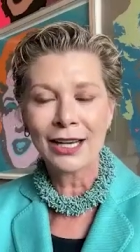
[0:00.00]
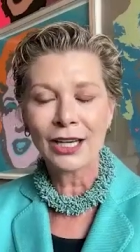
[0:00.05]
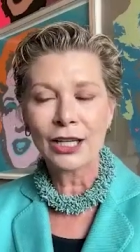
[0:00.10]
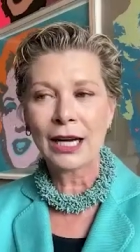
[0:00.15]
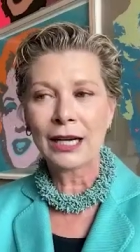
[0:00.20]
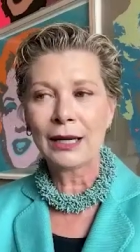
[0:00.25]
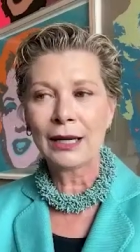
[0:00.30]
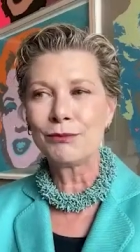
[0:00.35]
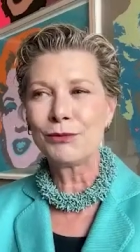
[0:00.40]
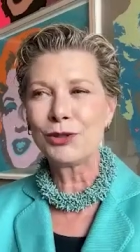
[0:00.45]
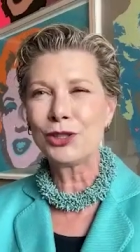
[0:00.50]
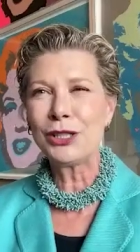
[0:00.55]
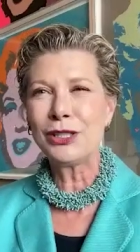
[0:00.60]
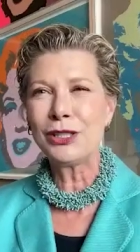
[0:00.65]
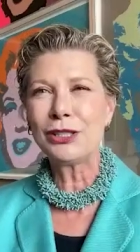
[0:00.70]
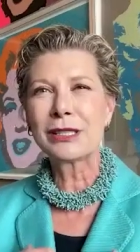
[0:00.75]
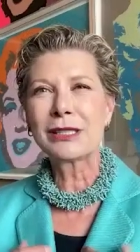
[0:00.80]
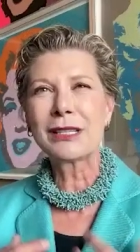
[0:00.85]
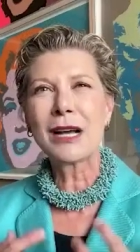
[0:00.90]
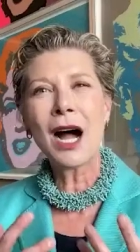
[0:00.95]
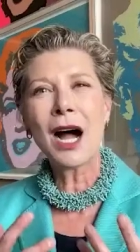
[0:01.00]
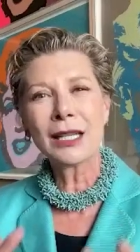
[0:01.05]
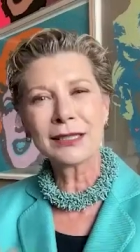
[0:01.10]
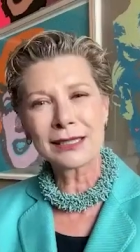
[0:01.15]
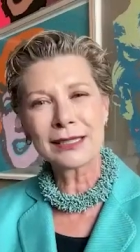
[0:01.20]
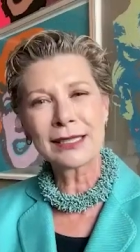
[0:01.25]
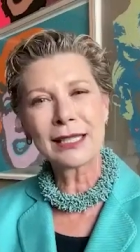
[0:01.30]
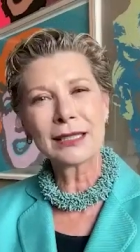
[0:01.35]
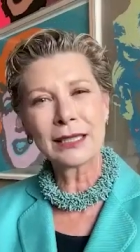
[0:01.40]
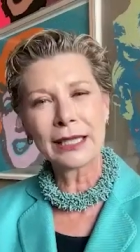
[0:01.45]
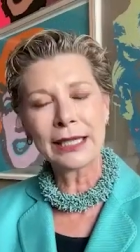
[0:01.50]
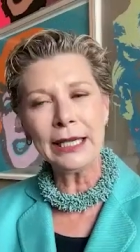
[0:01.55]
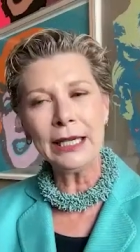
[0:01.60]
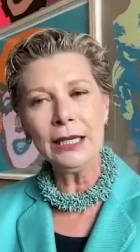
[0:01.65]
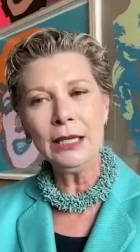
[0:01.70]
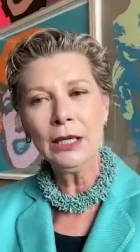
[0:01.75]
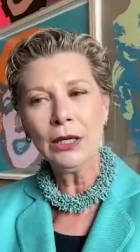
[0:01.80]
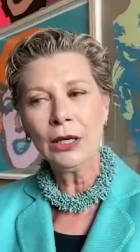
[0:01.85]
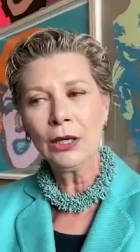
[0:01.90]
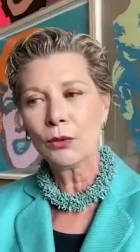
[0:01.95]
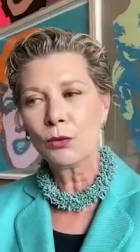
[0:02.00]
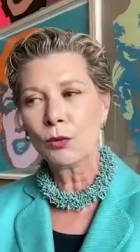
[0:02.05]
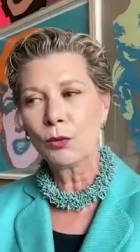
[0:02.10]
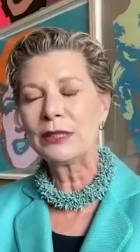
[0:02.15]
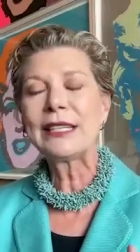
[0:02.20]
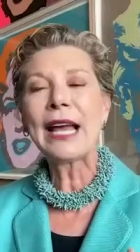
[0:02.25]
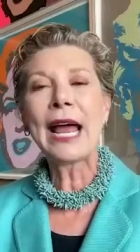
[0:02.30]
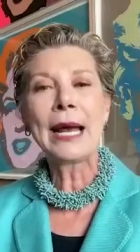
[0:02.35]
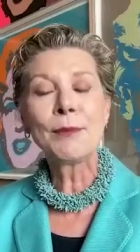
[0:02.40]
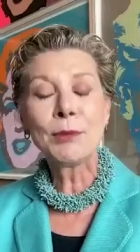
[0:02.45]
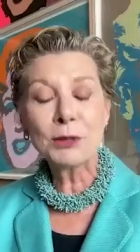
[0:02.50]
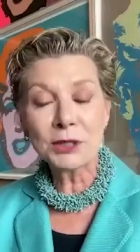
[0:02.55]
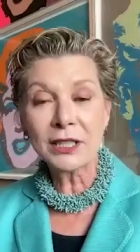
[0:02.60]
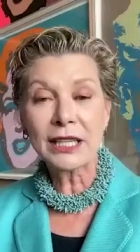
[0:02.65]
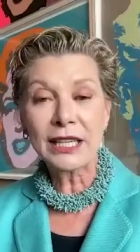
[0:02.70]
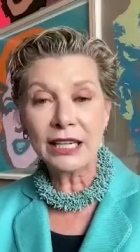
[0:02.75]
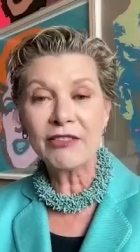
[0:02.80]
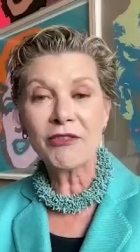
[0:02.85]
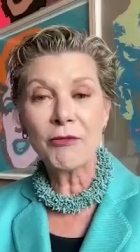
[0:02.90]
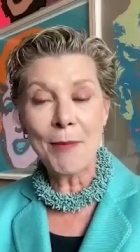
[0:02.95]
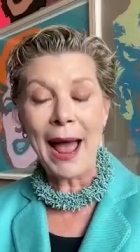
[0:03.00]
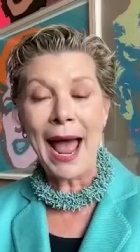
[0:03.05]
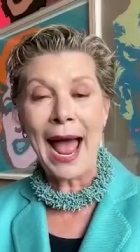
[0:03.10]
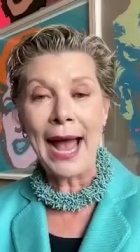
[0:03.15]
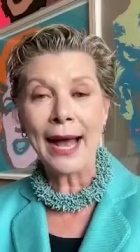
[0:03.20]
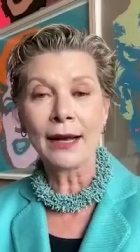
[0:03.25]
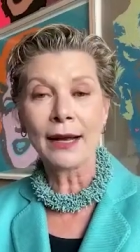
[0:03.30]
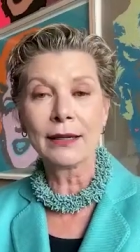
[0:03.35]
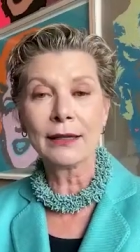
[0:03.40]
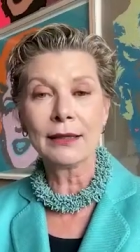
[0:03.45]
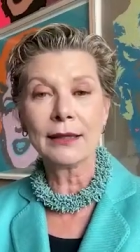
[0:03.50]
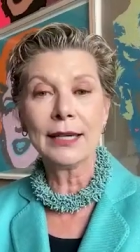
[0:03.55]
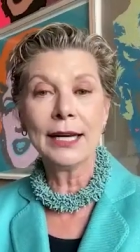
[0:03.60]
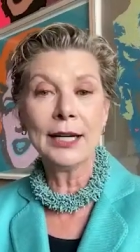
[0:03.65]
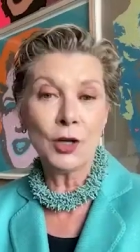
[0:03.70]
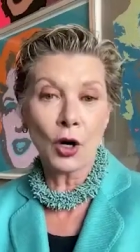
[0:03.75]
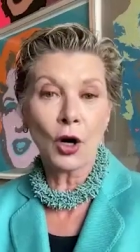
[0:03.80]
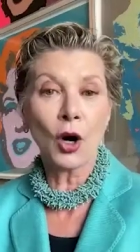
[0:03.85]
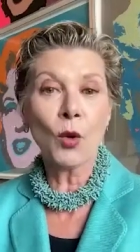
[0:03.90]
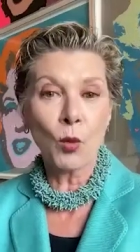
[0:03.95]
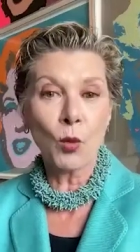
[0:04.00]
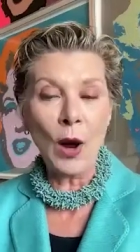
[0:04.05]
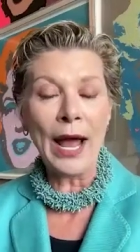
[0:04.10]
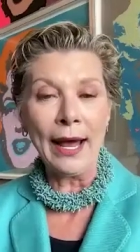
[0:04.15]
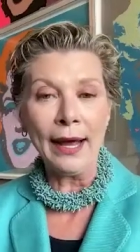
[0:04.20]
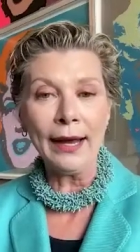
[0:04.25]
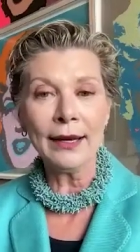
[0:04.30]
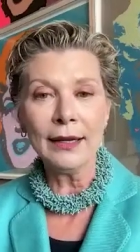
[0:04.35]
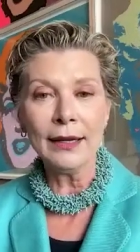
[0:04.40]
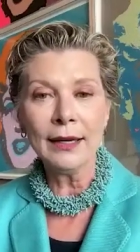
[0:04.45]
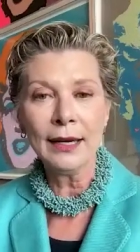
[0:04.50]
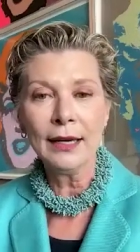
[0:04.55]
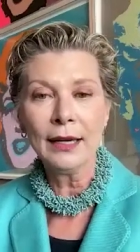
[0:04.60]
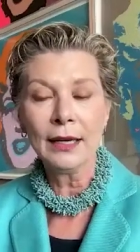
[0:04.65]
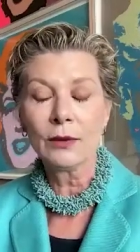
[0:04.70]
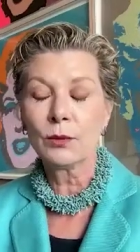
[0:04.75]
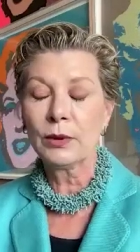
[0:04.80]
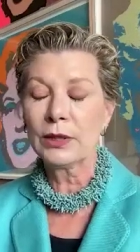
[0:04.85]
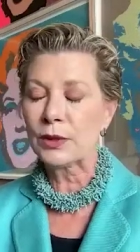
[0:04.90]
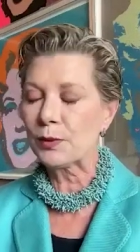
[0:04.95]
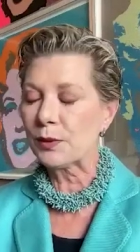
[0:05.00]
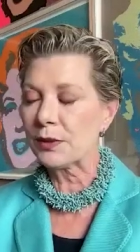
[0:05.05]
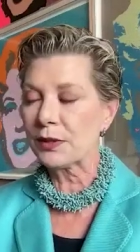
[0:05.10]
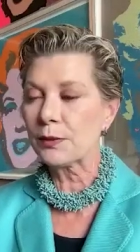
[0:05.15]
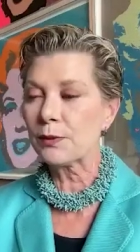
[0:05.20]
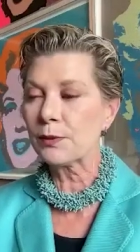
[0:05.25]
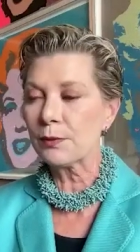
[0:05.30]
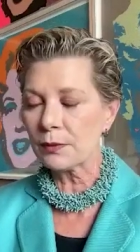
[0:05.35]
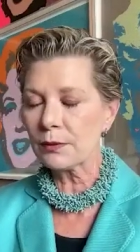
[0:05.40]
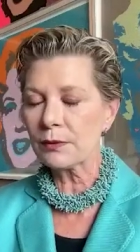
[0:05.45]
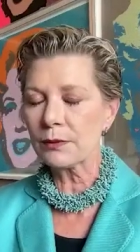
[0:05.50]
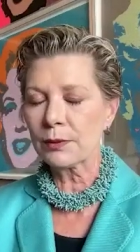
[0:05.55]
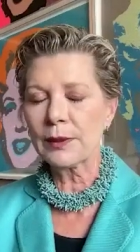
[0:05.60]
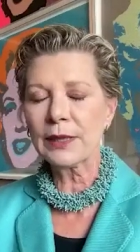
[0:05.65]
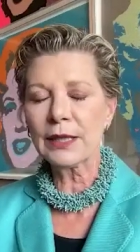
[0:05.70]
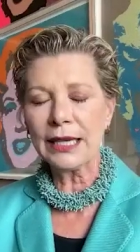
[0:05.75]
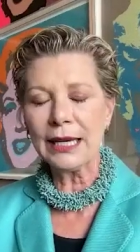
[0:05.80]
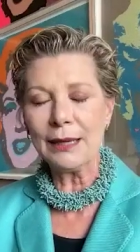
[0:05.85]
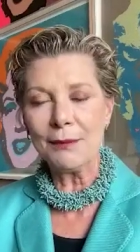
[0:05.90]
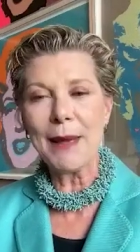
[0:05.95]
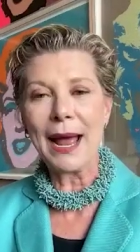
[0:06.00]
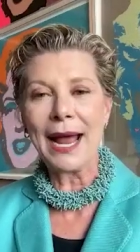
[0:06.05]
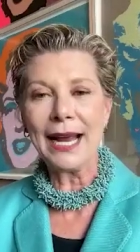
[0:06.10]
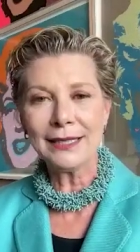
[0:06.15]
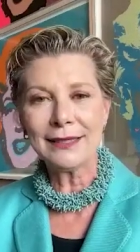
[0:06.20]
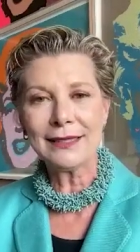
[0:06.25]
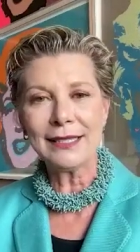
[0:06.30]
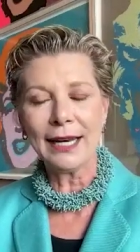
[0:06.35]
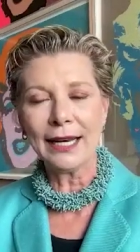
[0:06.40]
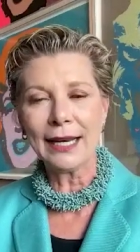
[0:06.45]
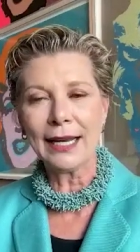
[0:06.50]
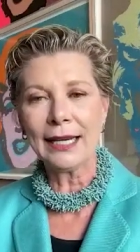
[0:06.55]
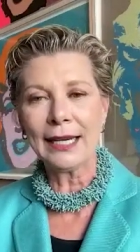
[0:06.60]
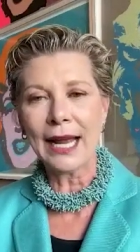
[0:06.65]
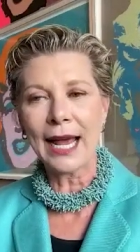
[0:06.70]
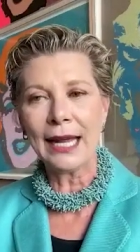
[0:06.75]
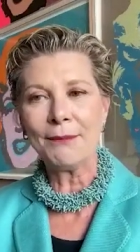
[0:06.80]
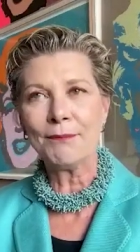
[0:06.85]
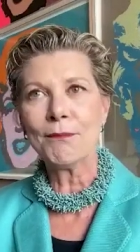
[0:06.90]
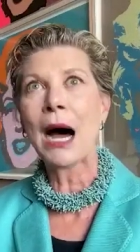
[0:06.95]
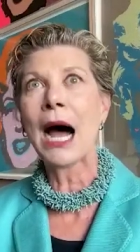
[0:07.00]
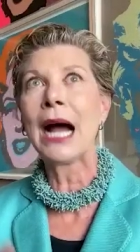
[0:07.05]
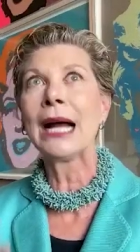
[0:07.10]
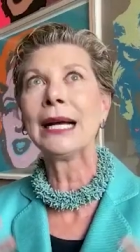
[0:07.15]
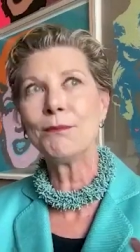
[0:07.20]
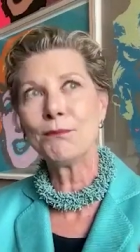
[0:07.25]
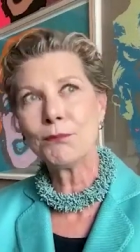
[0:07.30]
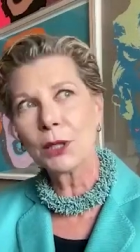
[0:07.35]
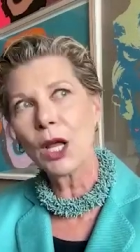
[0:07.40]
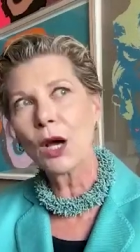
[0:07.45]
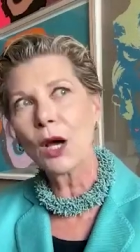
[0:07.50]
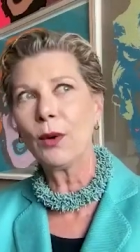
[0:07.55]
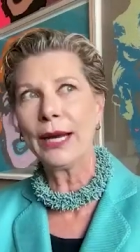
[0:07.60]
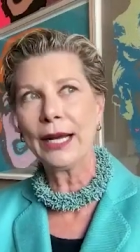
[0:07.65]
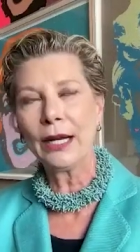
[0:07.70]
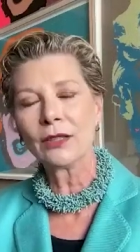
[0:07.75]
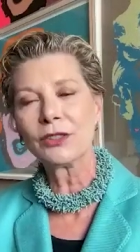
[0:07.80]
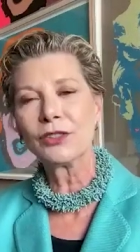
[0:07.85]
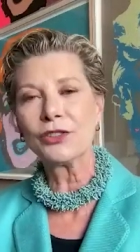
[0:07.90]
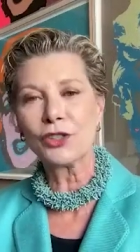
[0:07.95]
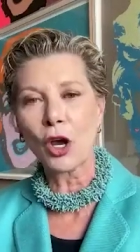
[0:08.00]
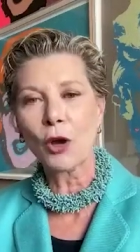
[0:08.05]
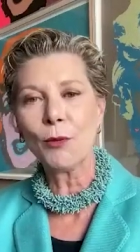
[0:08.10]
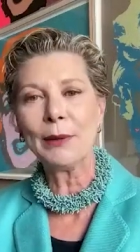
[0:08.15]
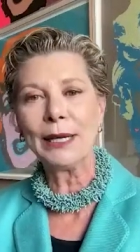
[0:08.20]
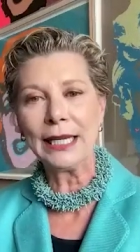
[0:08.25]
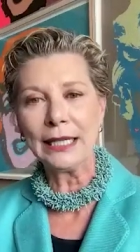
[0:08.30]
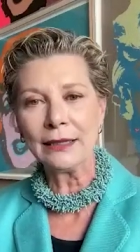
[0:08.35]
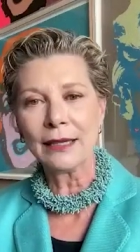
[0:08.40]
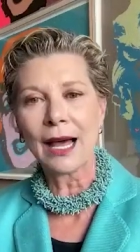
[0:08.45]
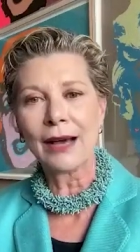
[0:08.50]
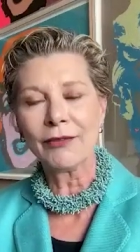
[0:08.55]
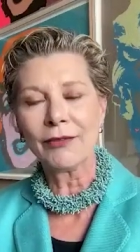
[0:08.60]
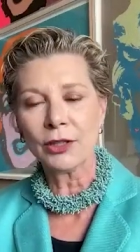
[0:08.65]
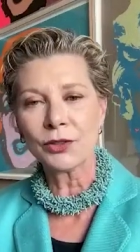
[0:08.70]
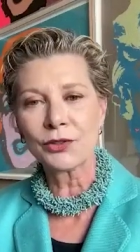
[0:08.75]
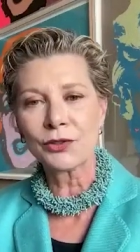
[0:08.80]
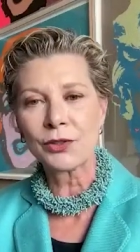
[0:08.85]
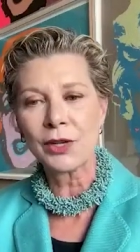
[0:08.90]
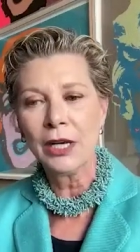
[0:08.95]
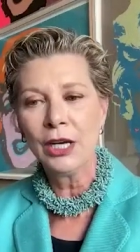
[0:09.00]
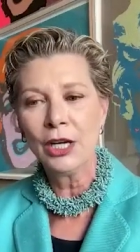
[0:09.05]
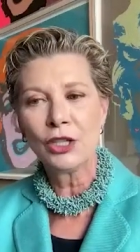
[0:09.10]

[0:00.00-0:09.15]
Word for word: Uh, she just constantly was able to give back in her way, which was really amazing and, and mind-blowing on so many levels.